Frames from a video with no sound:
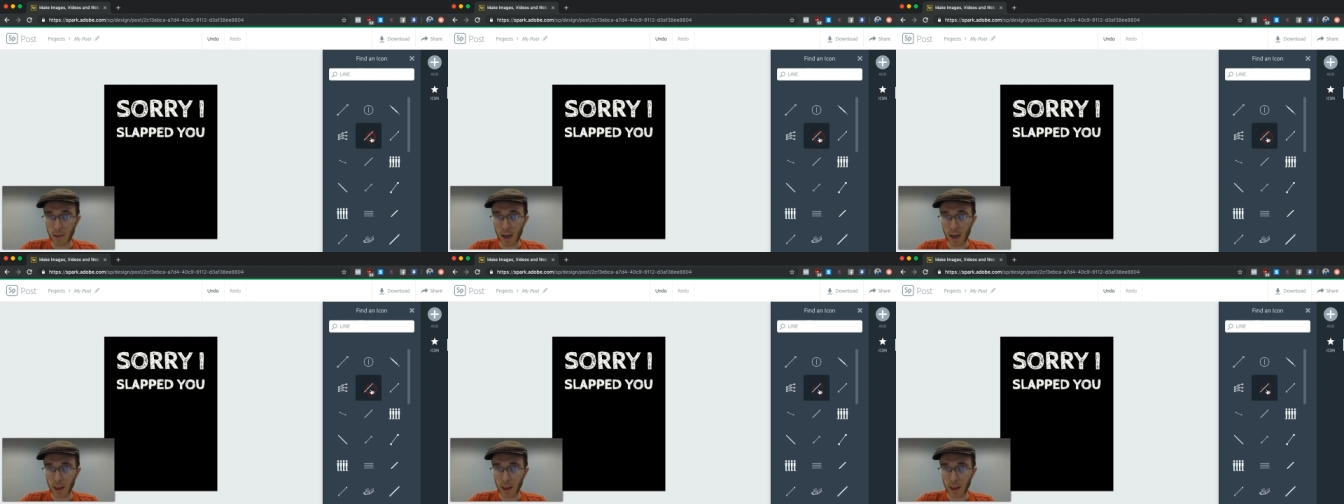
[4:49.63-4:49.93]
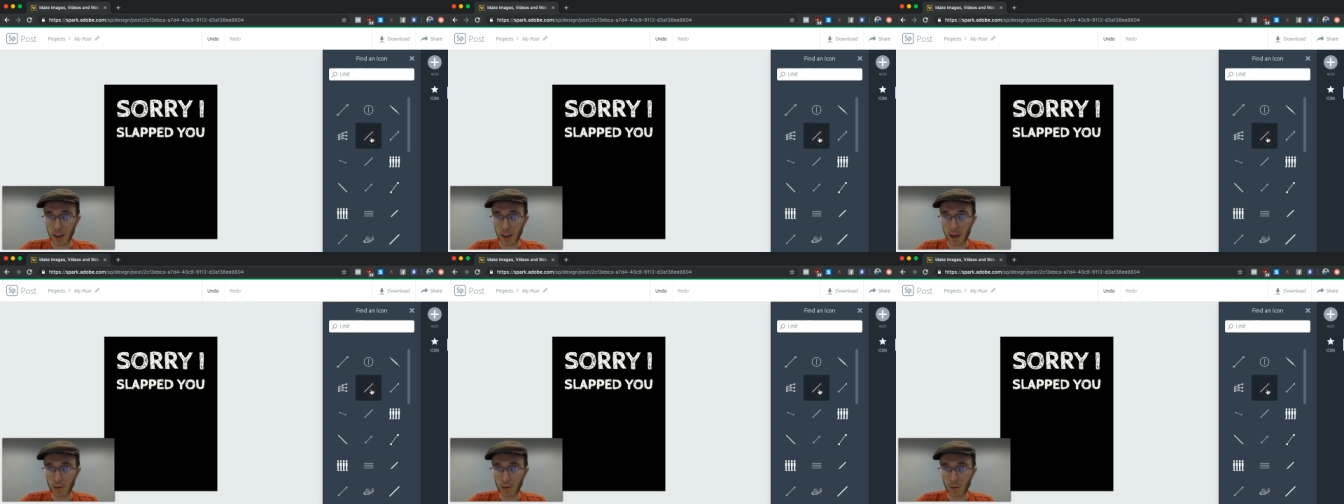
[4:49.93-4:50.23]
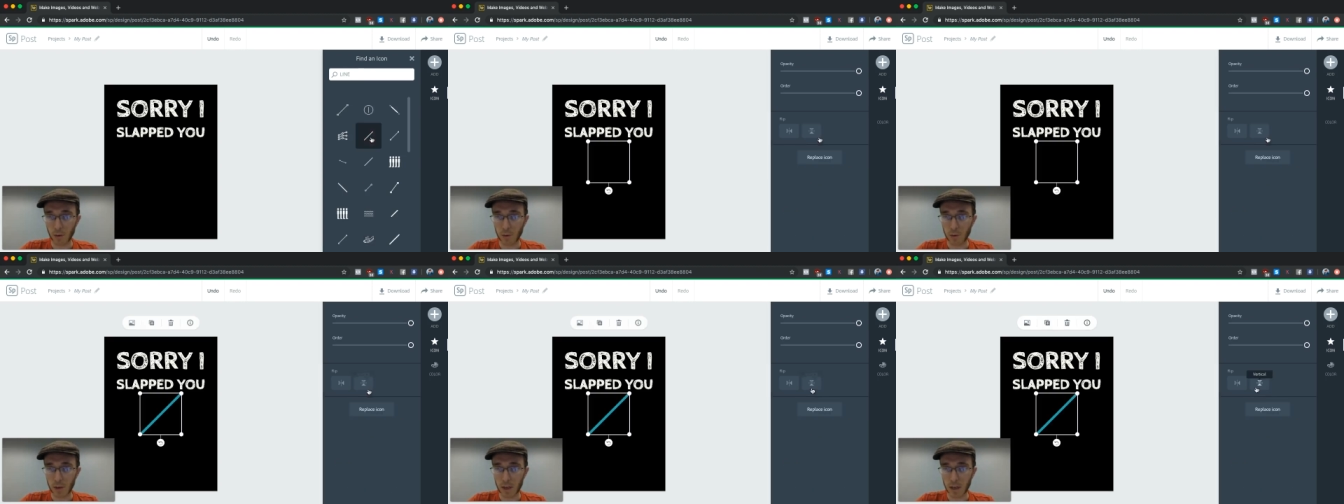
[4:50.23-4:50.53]
that line
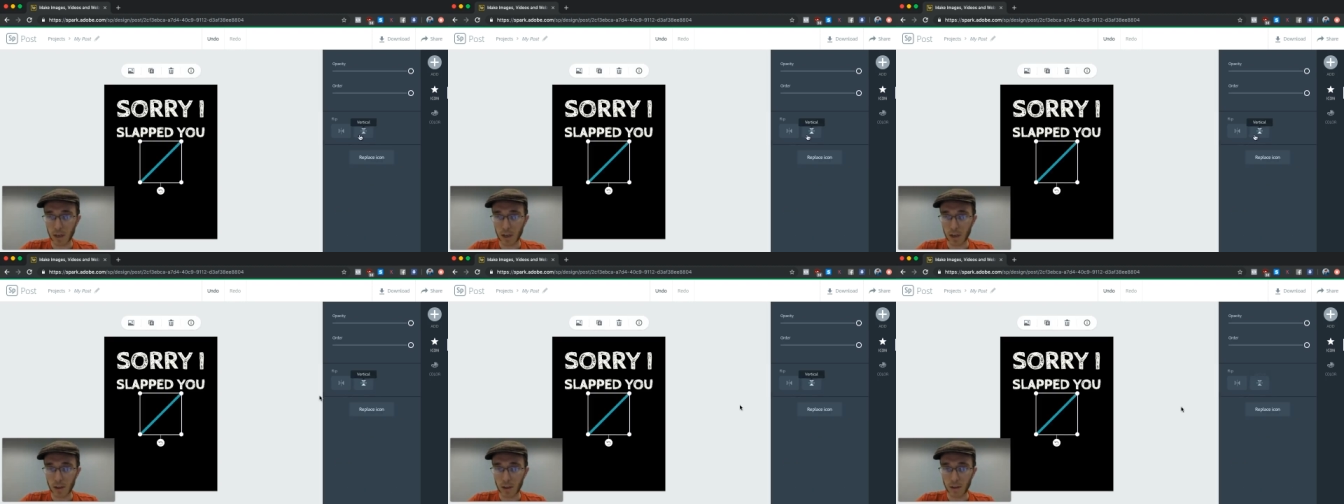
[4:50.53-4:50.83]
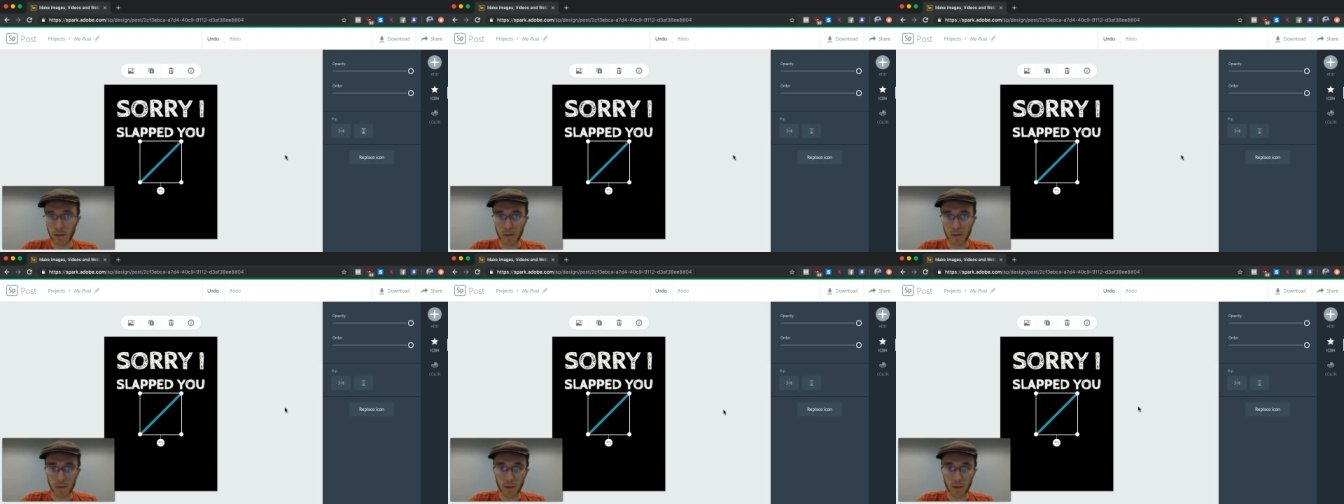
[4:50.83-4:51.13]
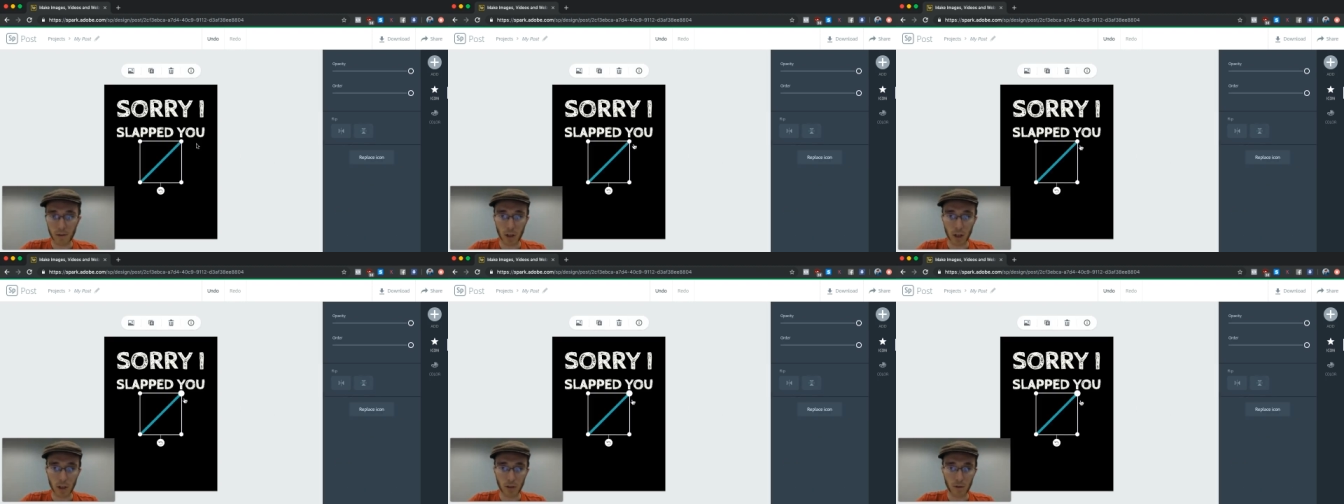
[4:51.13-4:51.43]
will be
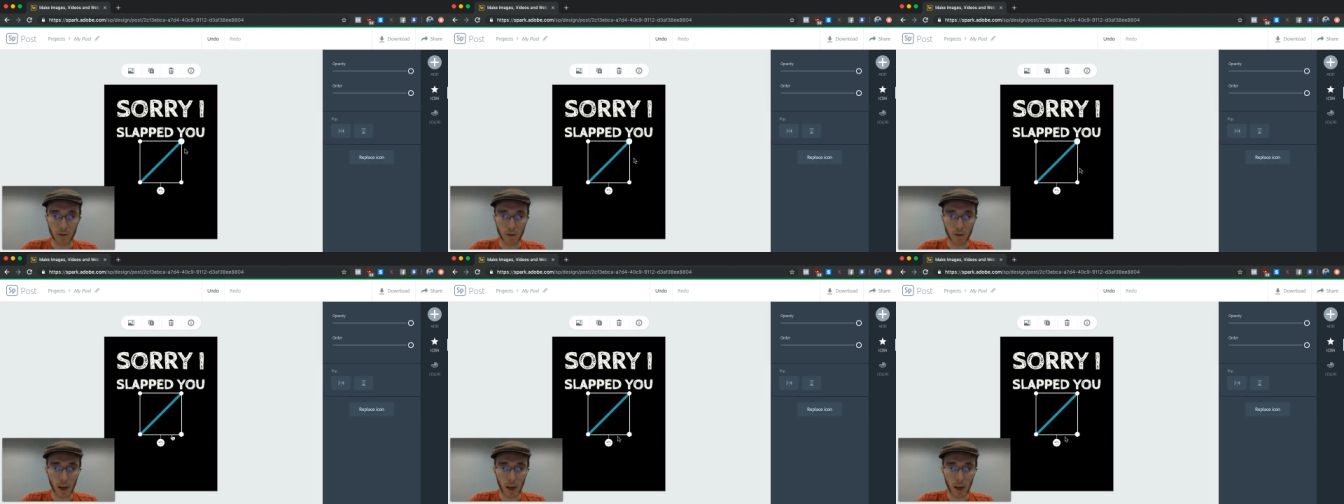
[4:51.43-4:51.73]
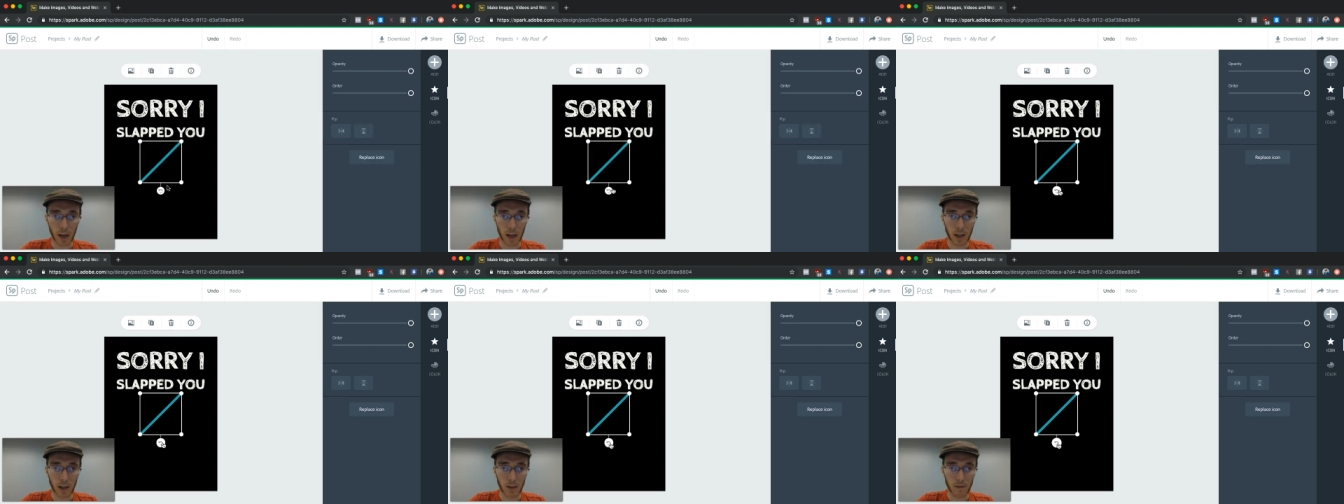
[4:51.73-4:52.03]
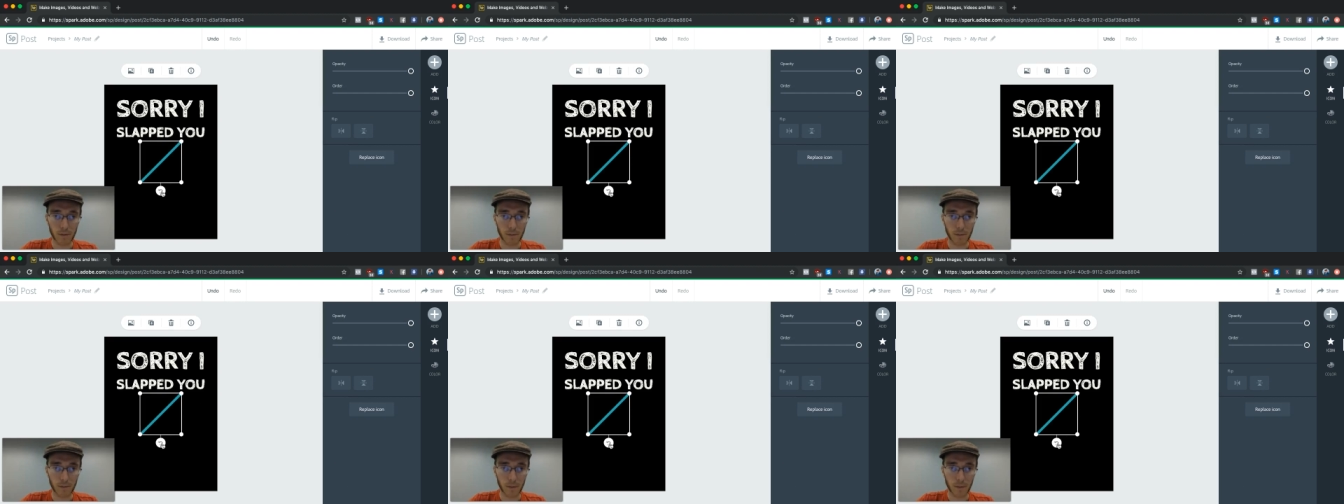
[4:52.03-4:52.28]
just fine.